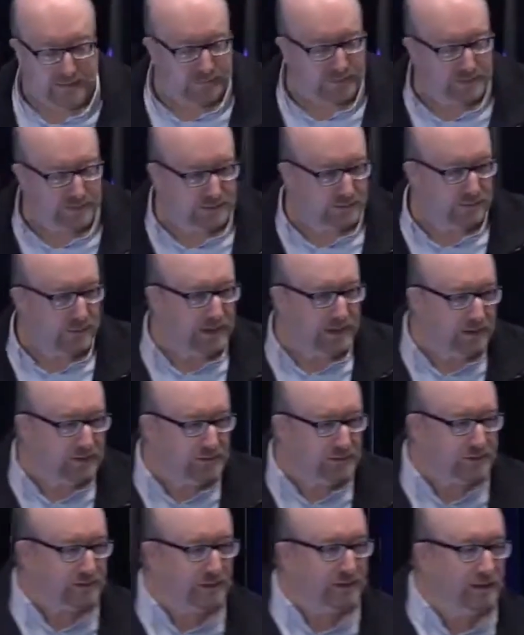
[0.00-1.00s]
And I said, well, hang on,
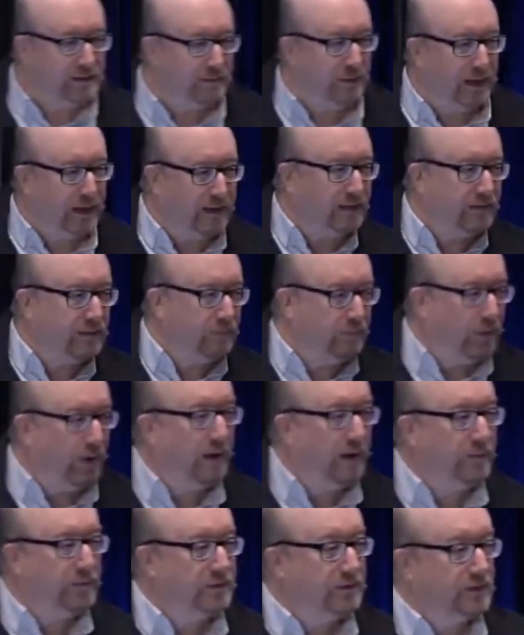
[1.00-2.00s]
just think about it. The
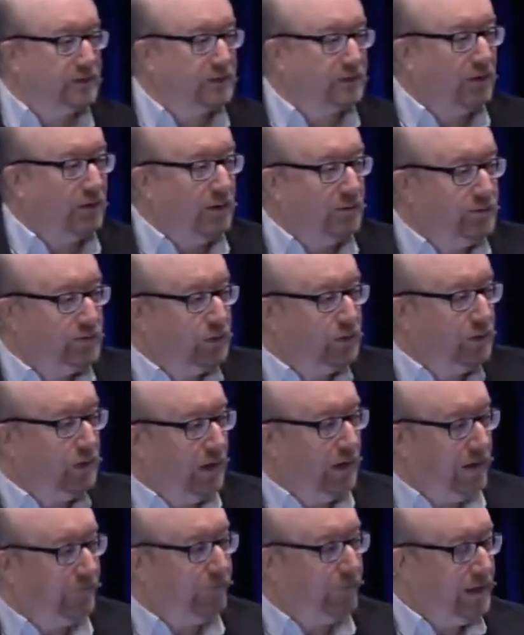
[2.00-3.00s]
Bible describes your
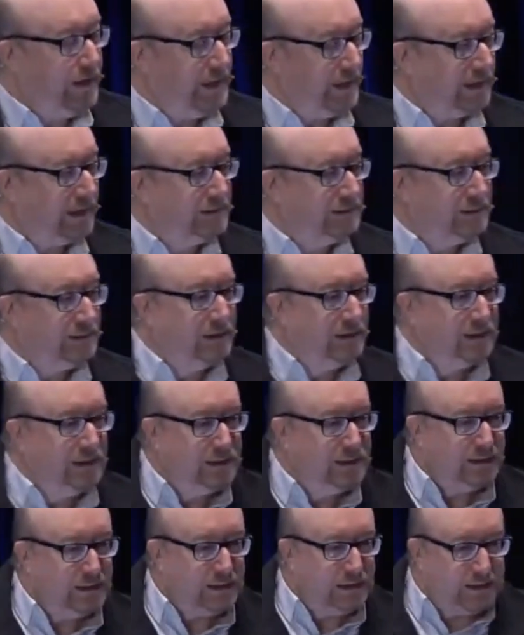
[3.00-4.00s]
life here
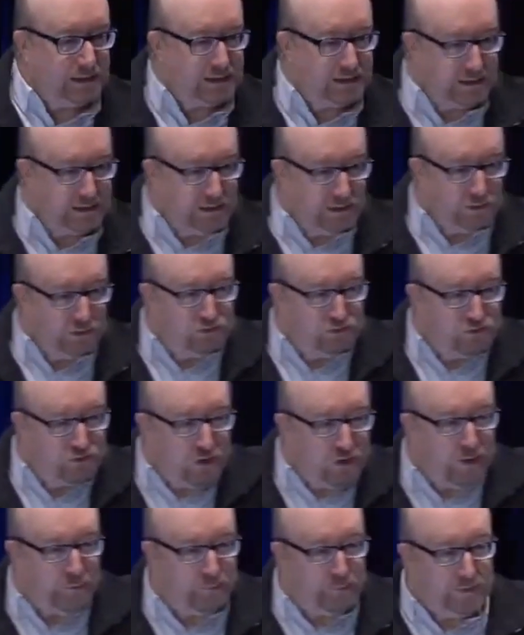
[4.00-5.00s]
like a little
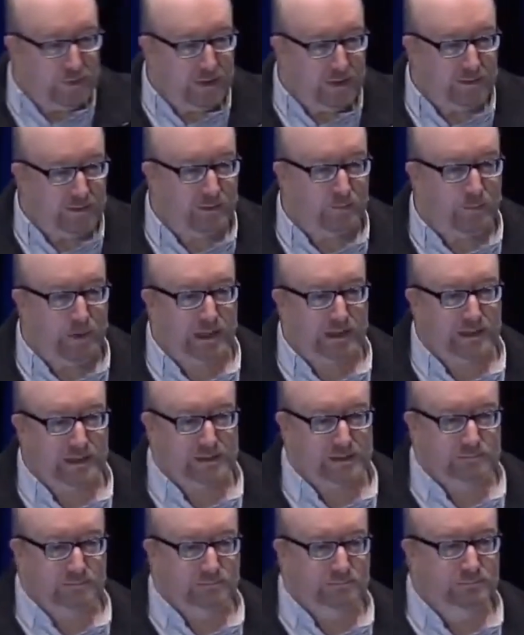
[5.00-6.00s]
drop in the
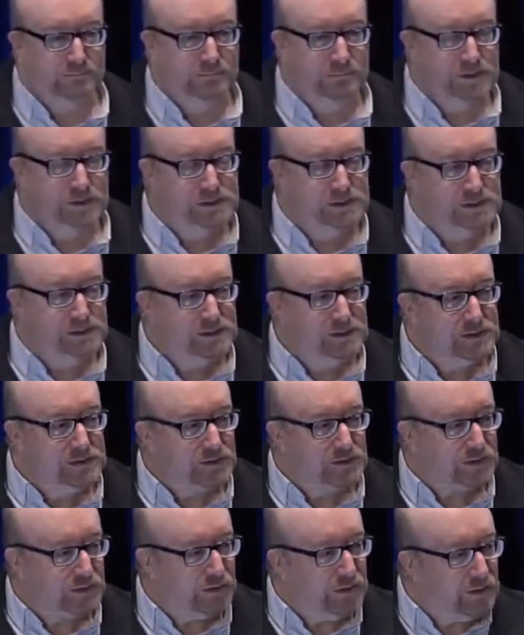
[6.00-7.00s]
bucket.
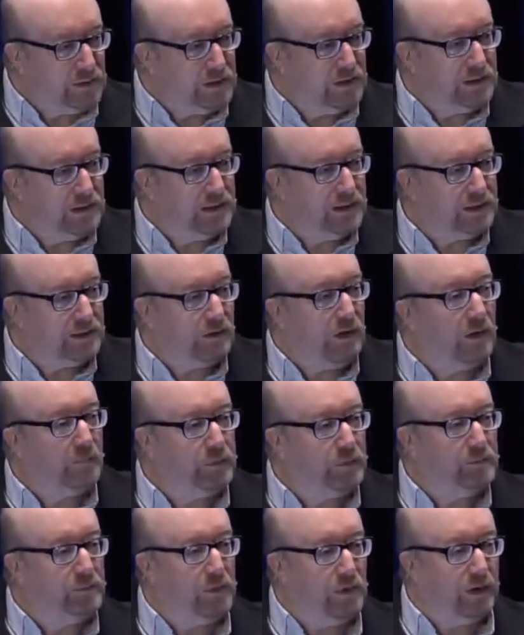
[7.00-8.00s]
So you're going to
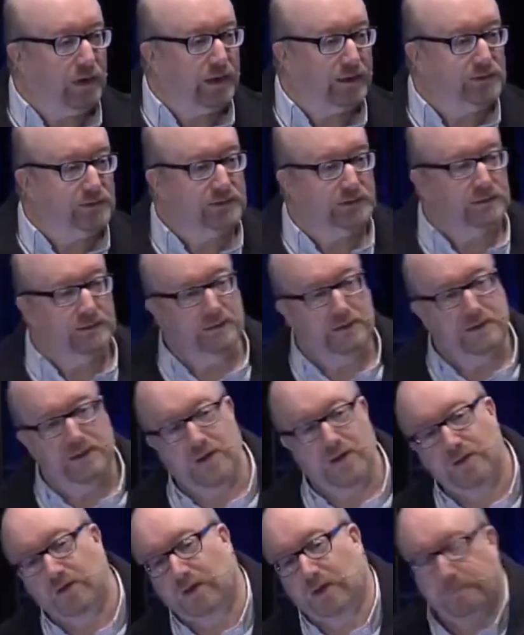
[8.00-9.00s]
compromise
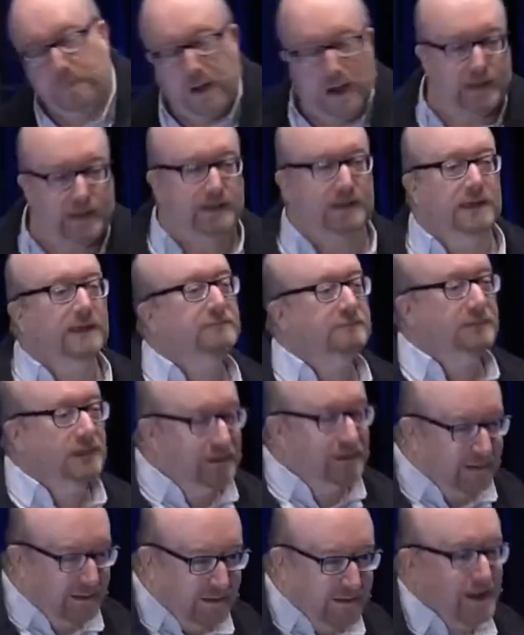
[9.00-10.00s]
the bucket,
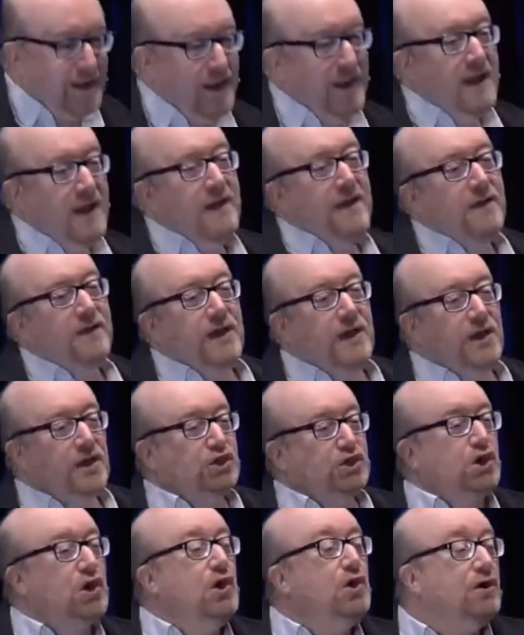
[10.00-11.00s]
the
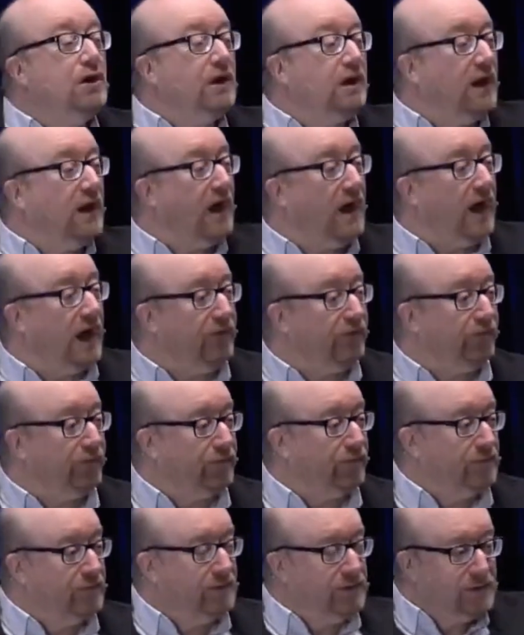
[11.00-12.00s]
eternal
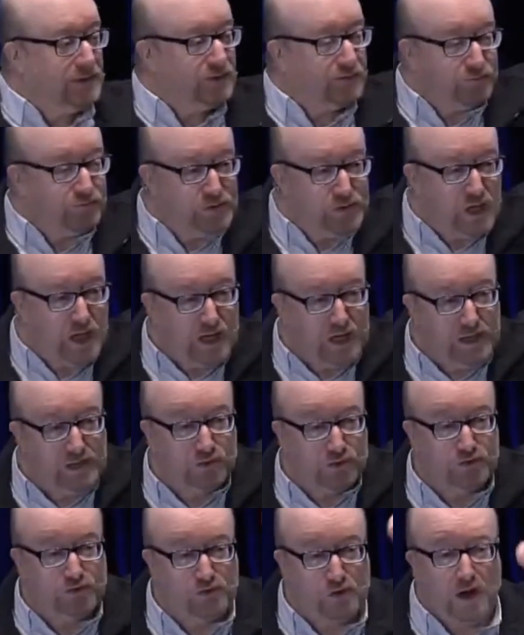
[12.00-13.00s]
life for the
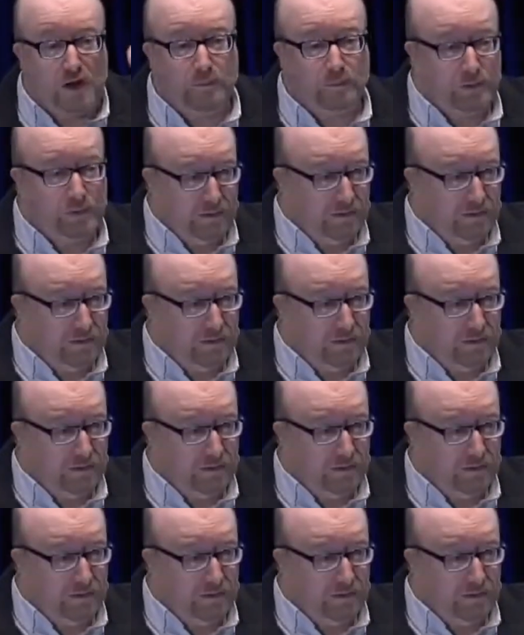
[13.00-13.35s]
little drop.